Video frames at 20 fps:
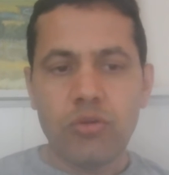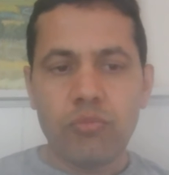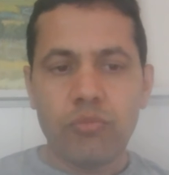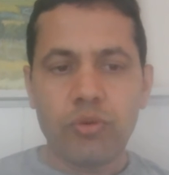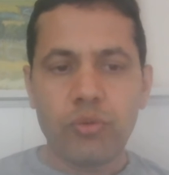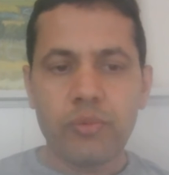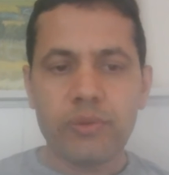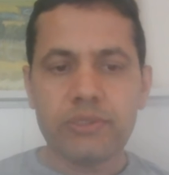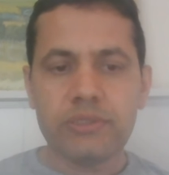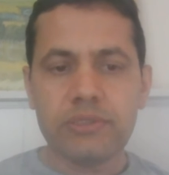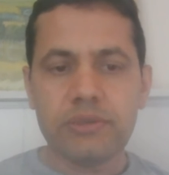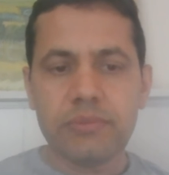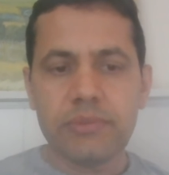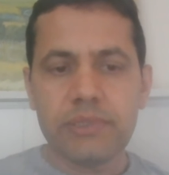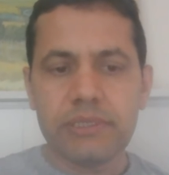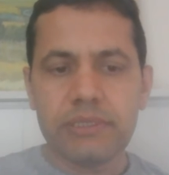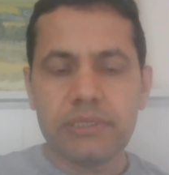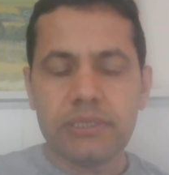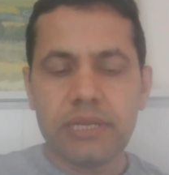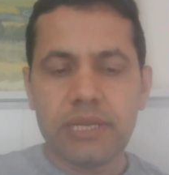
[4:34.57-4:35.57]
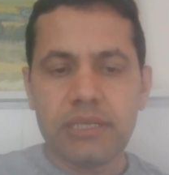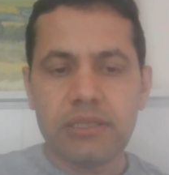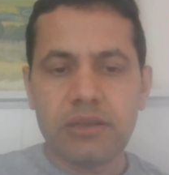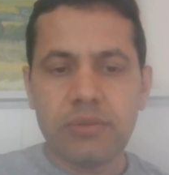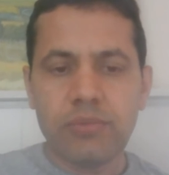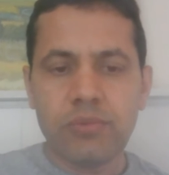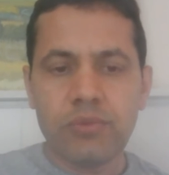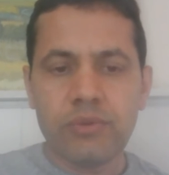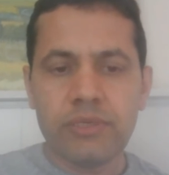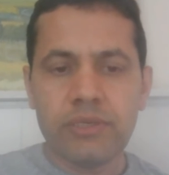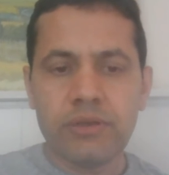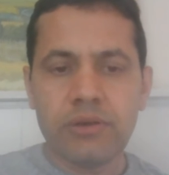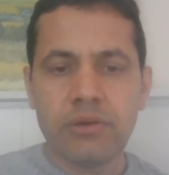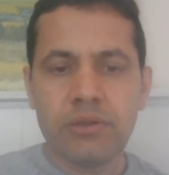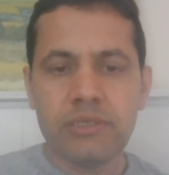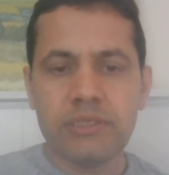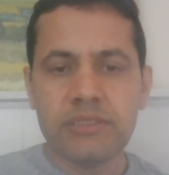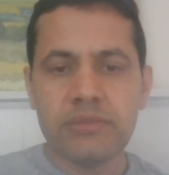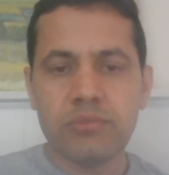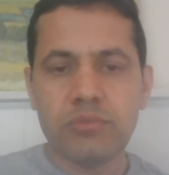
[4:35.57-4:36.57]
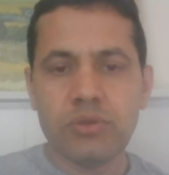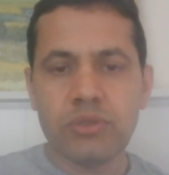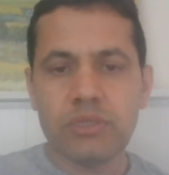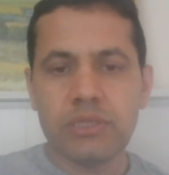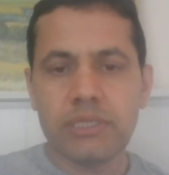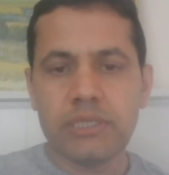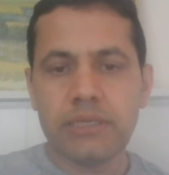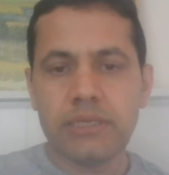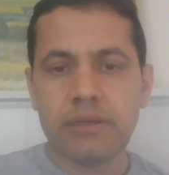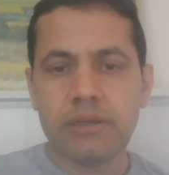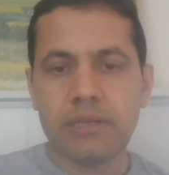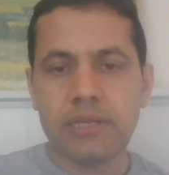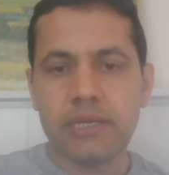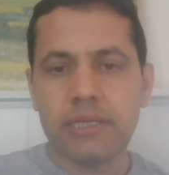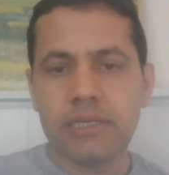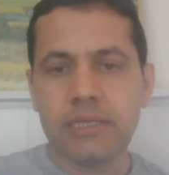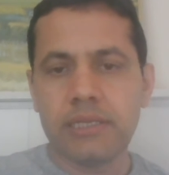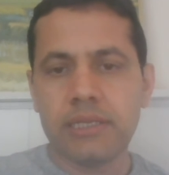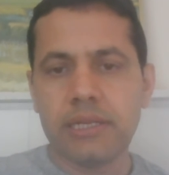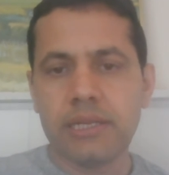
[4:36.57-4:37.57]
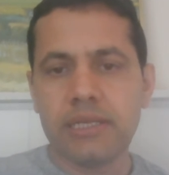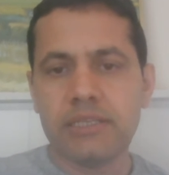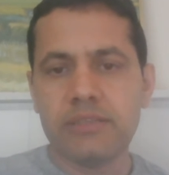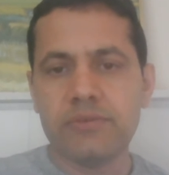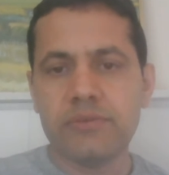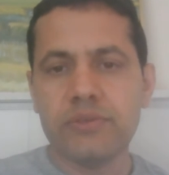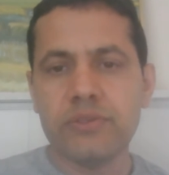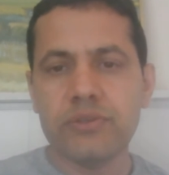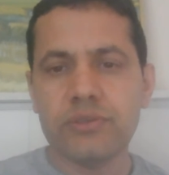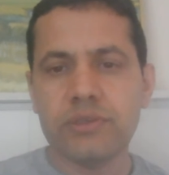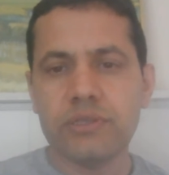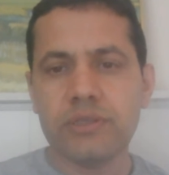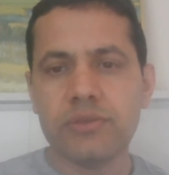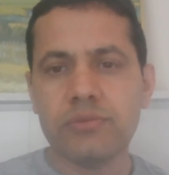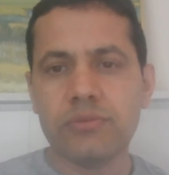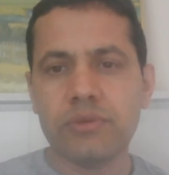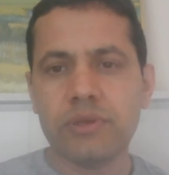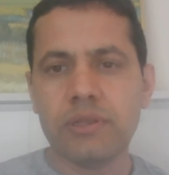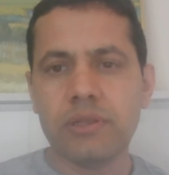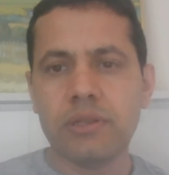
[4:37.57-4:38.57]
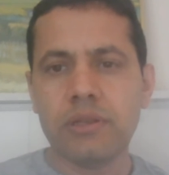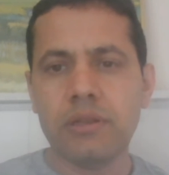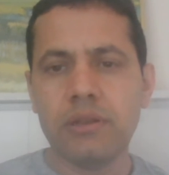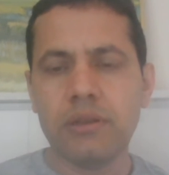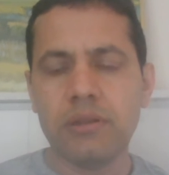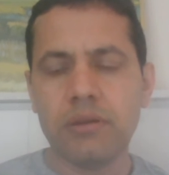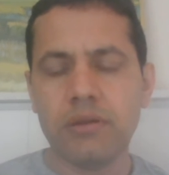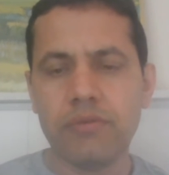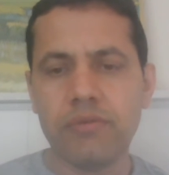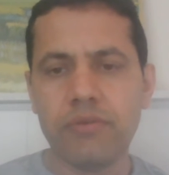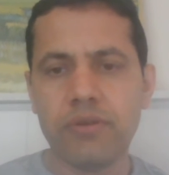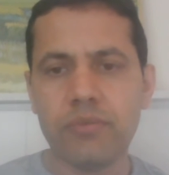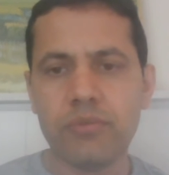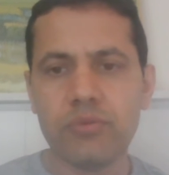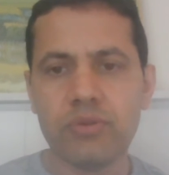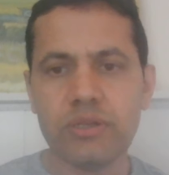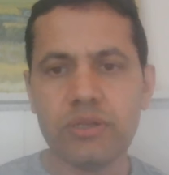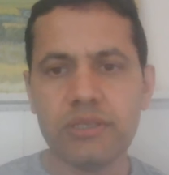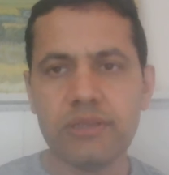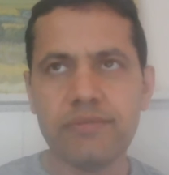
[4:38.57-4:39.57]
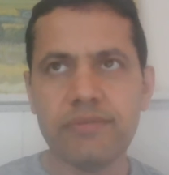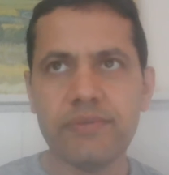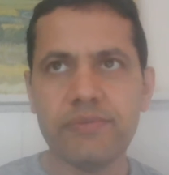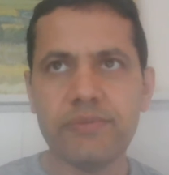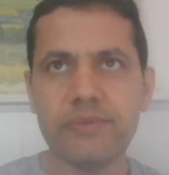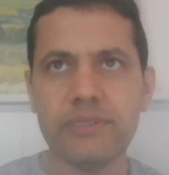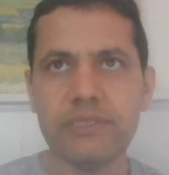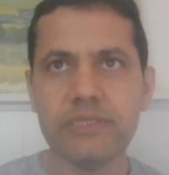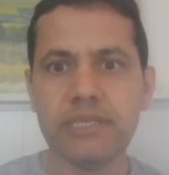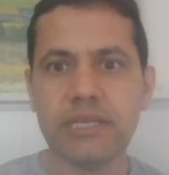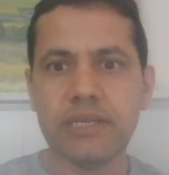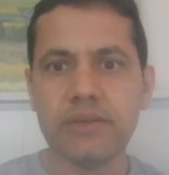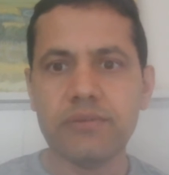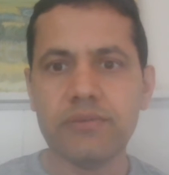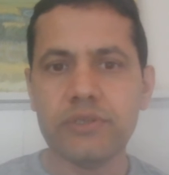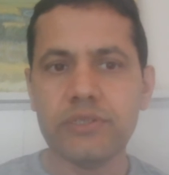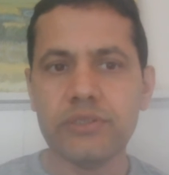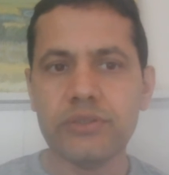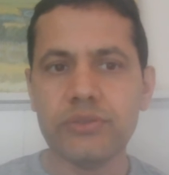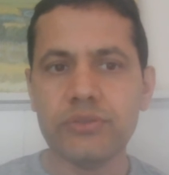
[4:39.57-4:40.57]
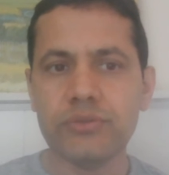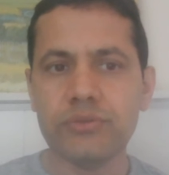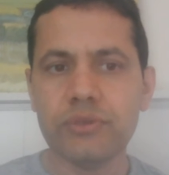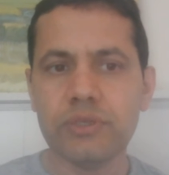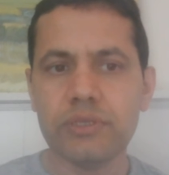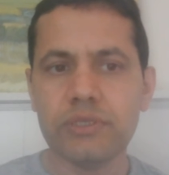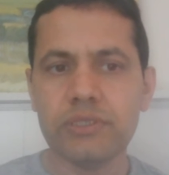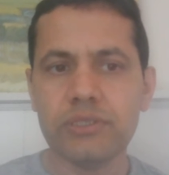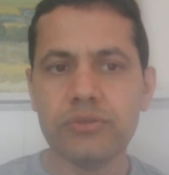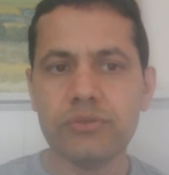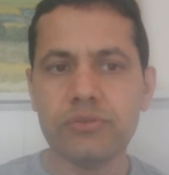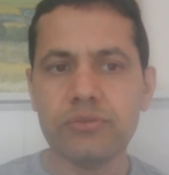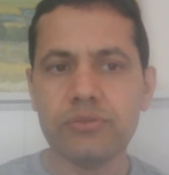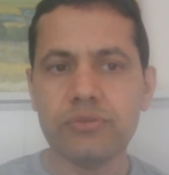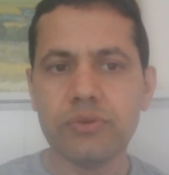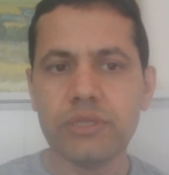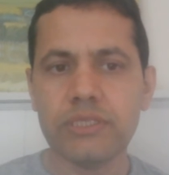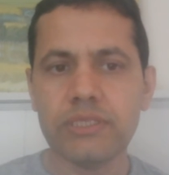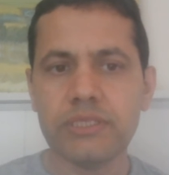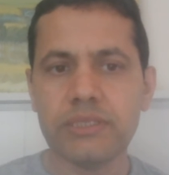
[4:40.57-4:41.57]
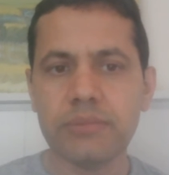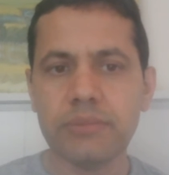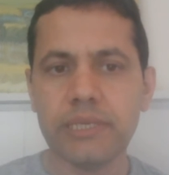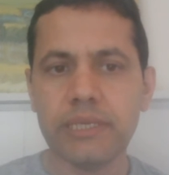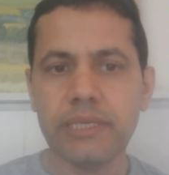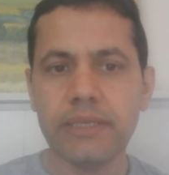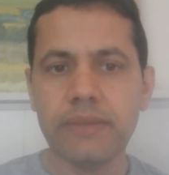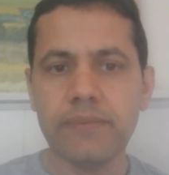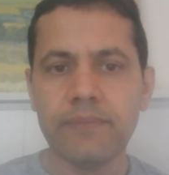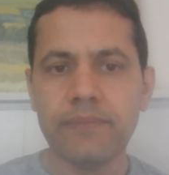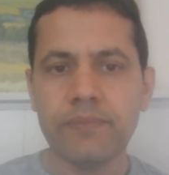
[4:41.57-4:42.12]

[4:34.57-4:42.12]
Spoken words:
Professor Messer has uploaded all his monthly online class videos as well from 2015 January to 2020 May.